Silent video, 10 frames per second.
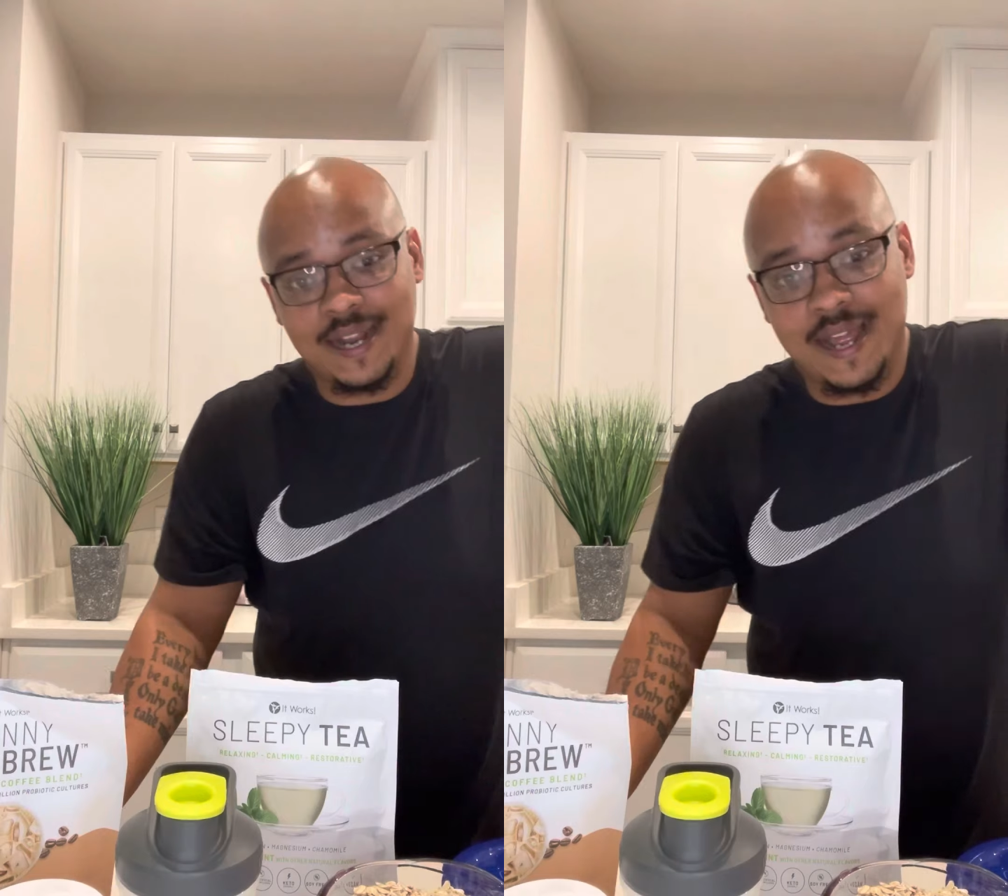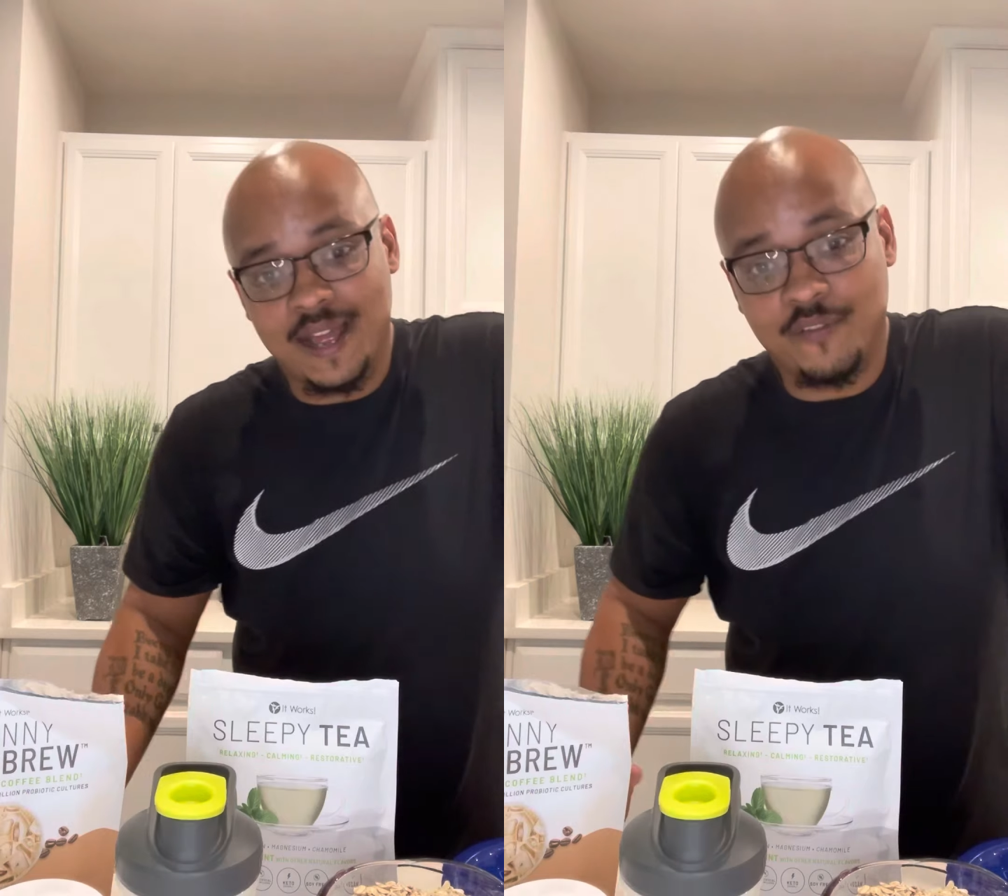
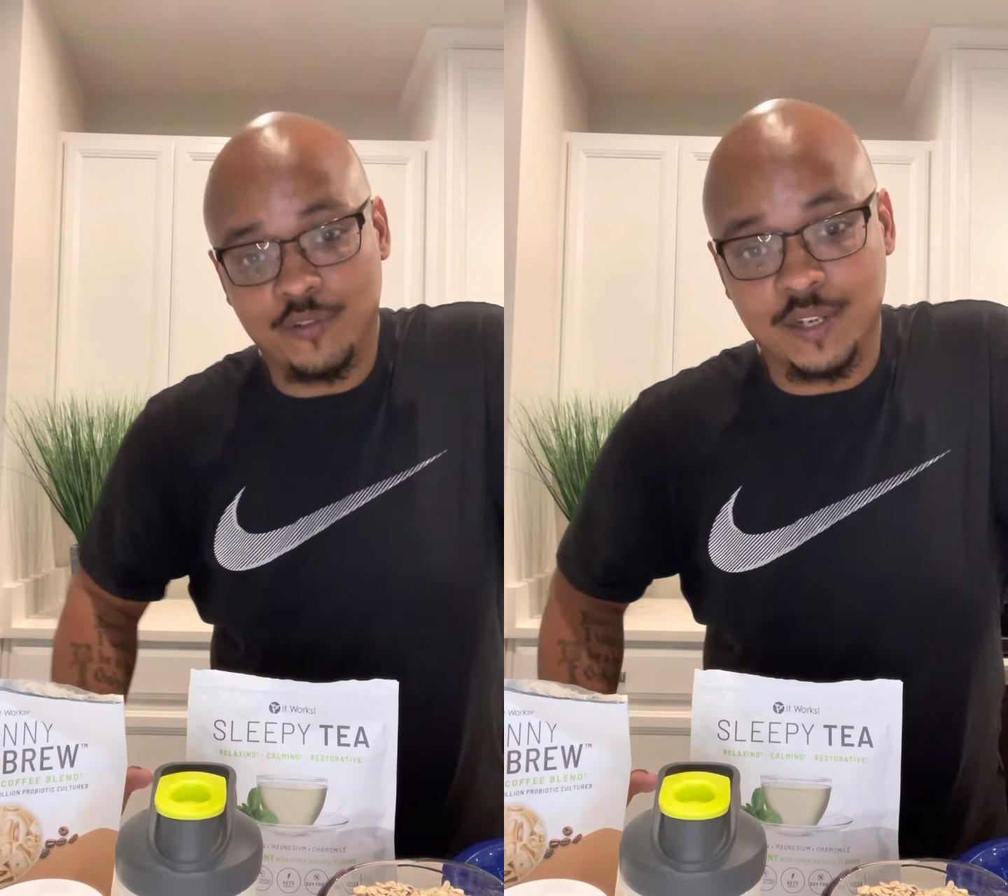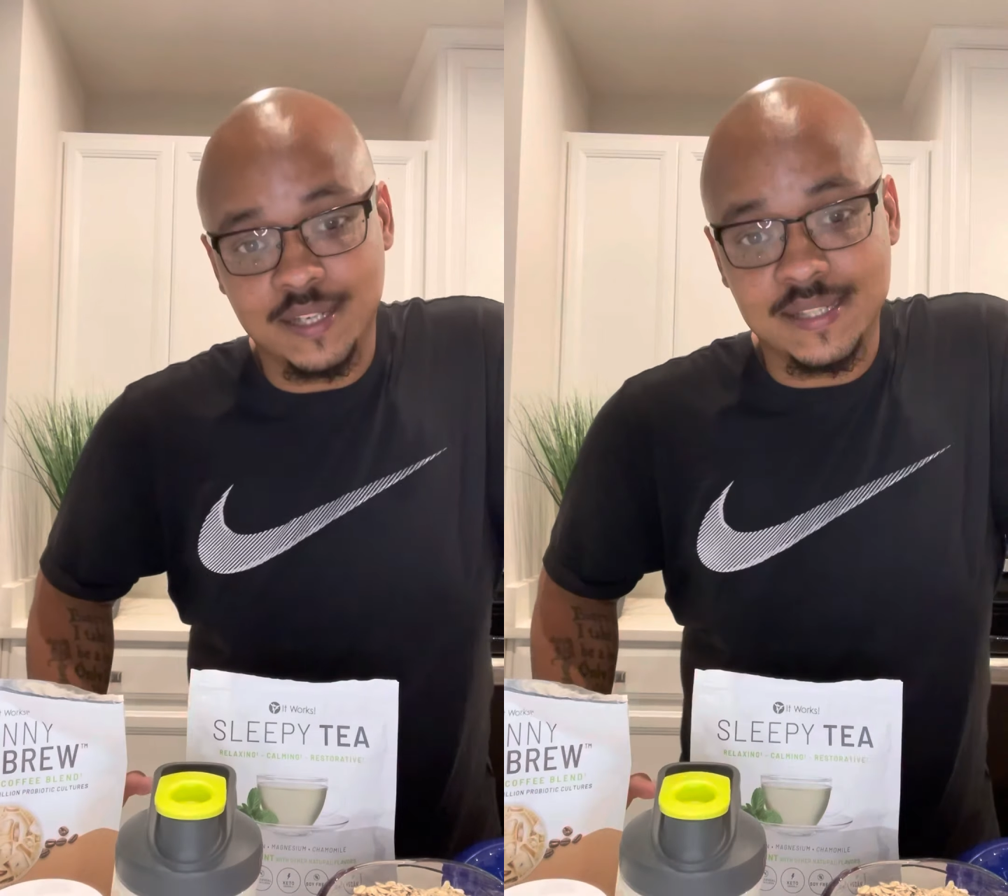have on
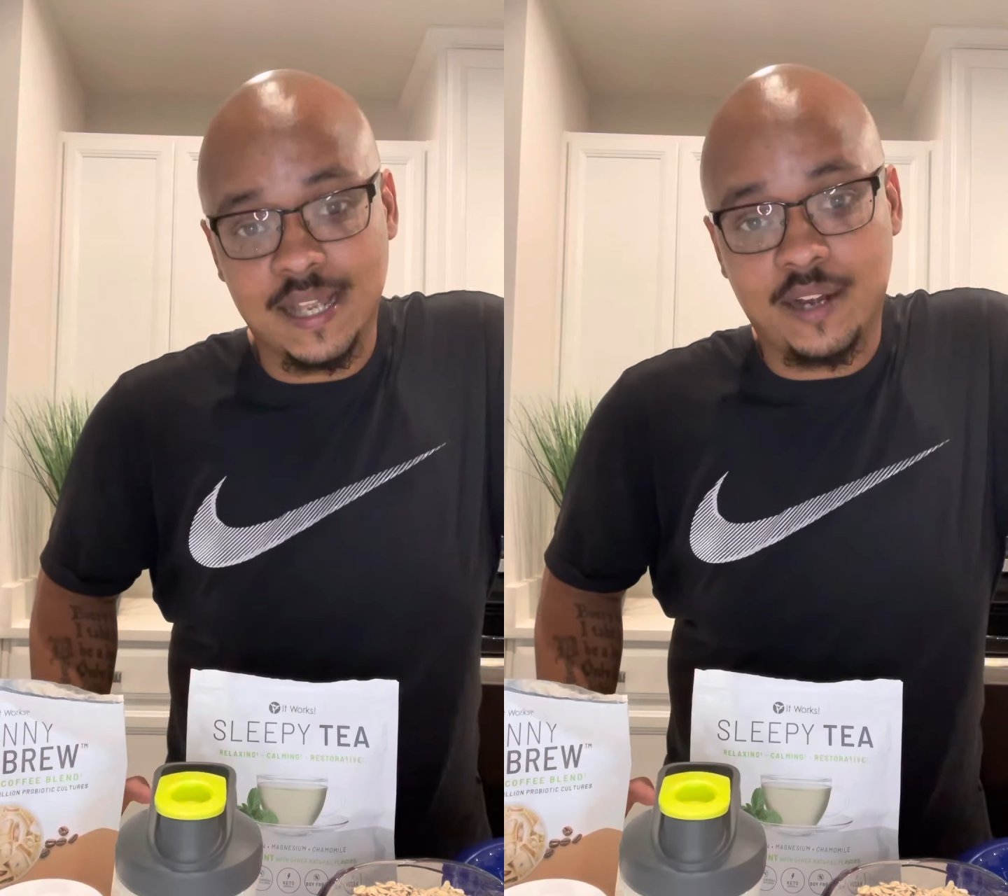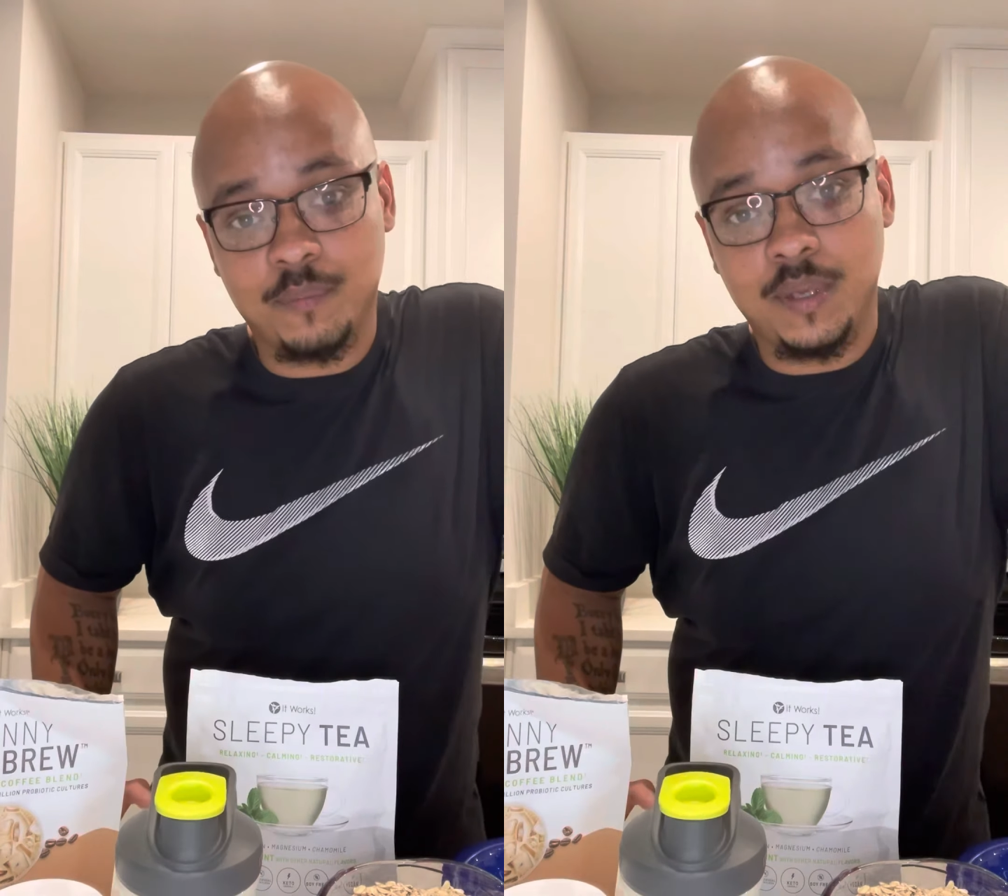the
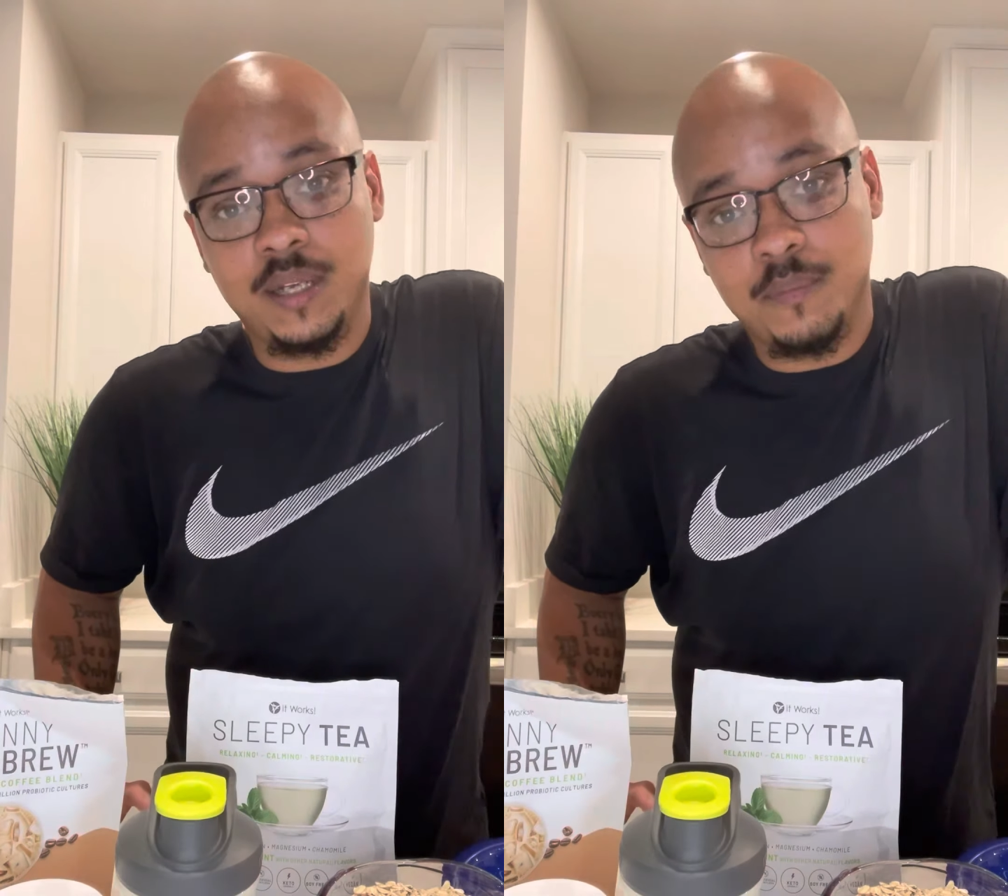inside of me to